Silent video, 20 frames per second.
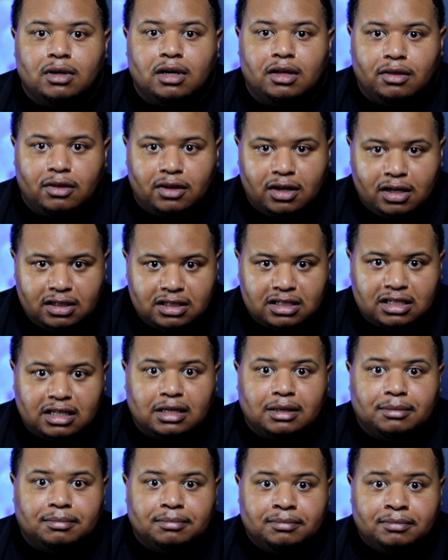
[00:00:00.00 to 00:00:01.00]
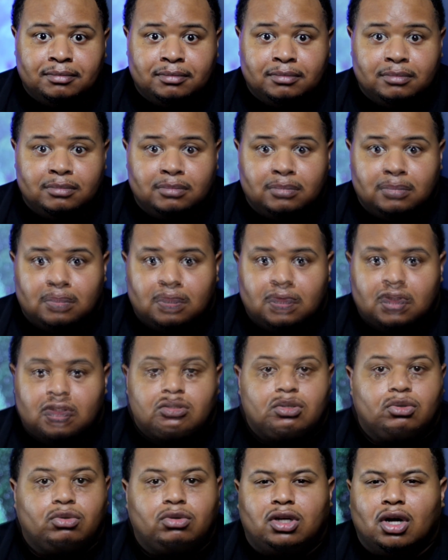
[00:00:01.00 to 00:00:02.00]
And then some.
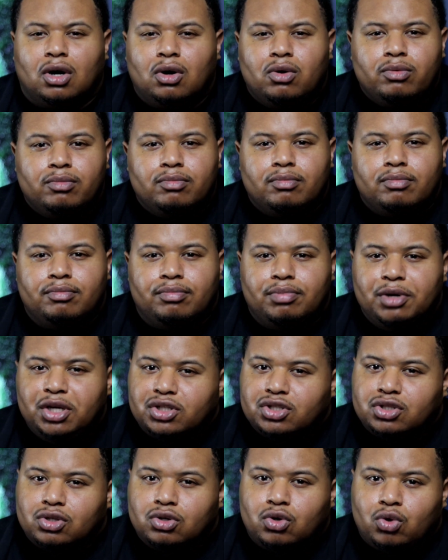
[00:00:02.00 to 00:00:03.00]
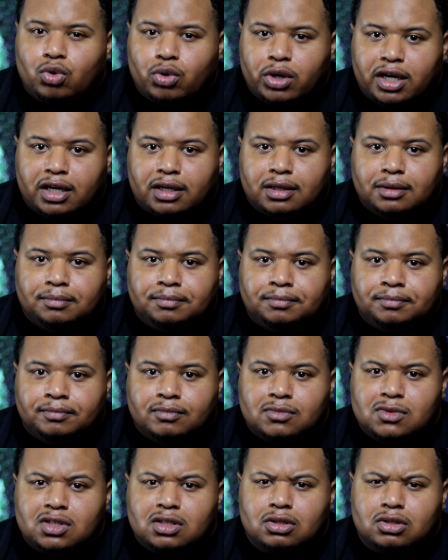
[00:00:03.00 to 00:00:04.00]
So don't be so quick
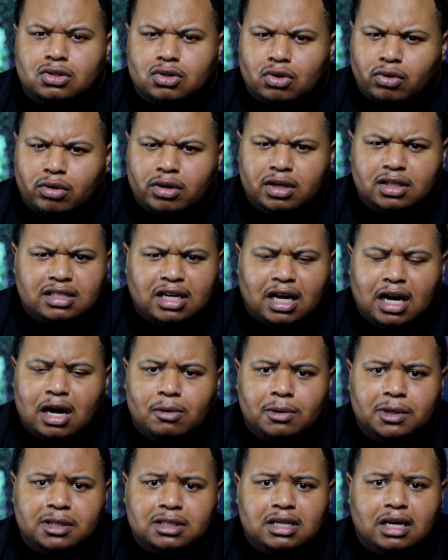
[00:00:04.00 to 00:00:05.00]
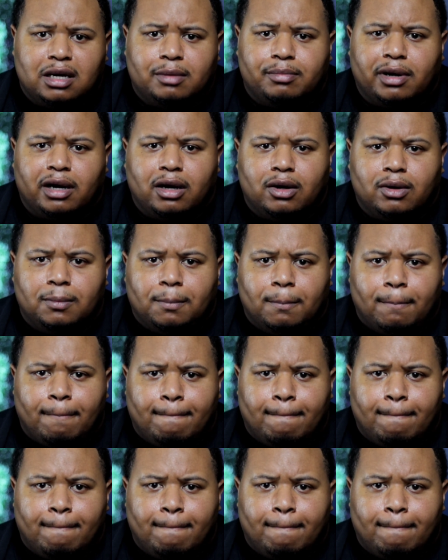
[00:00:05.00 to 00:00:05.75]
to throw in the towel and tap out.